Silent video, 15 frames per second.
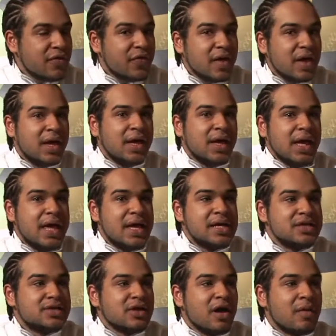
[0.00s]
thing
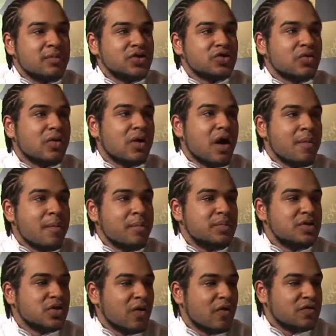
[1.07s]
is I'm
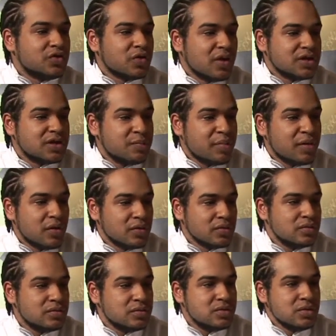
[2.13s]
sort of trying to
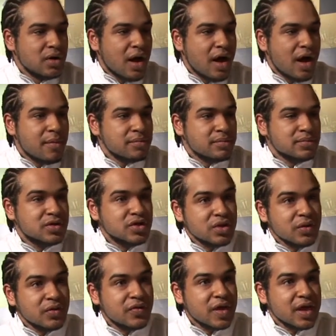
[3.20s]
build
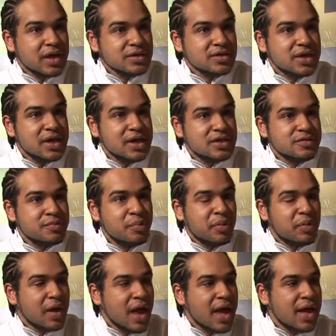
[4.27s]
two things: is
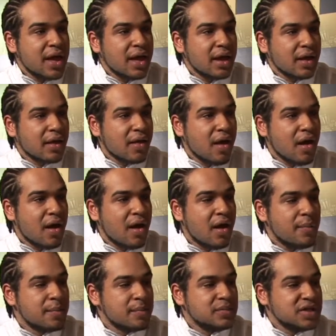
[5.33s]
playing,
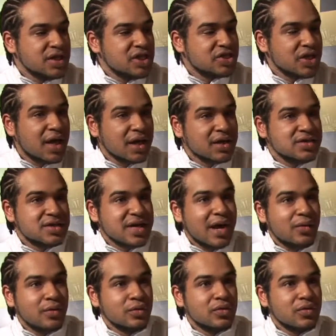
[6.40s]
DJing a
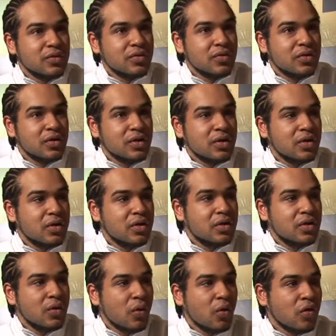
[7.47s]
sound
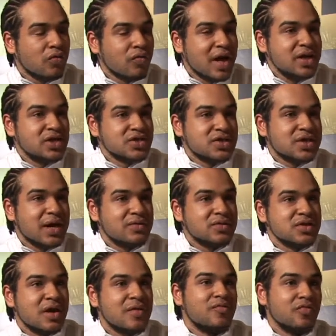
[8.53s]
or a range of
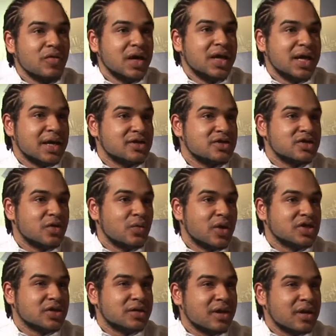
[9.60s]
sounds that I'm really into,
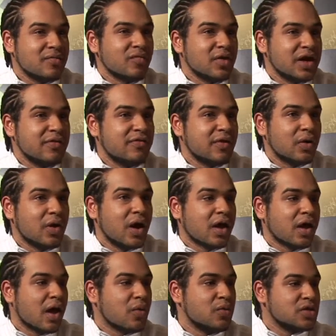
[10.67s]
which I didn't really feel
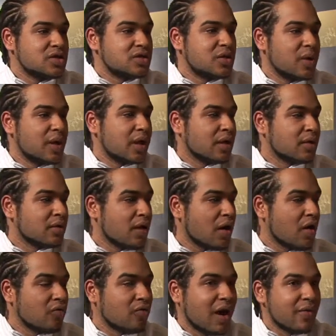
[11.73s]
like I was doing
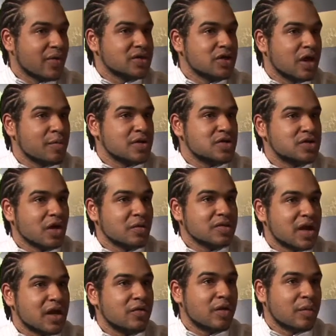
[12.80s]
around the time I stopped
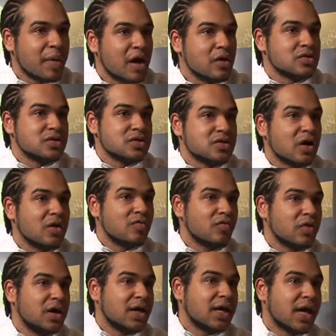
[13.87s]
entering battles and started
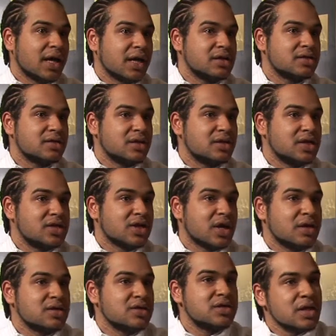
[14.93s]
really getting into the
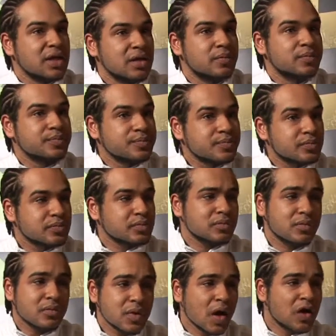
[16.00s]
DJing scene.
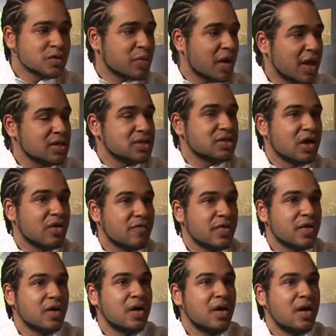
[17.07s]
I was playing stuff
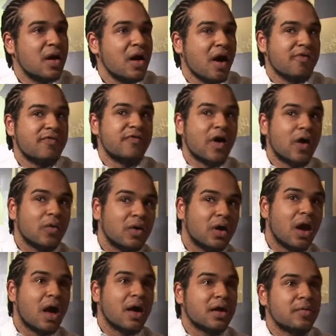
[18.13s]
that I felt
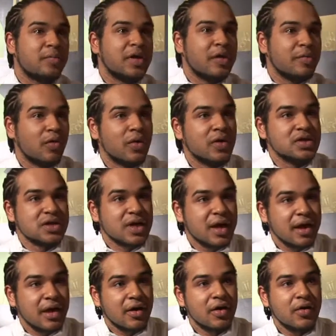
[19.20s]
like people wanted to
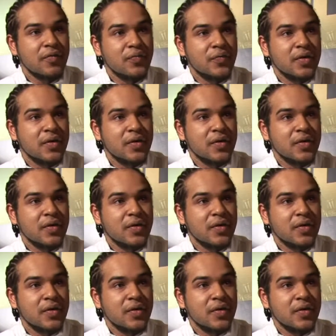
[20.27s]
hear,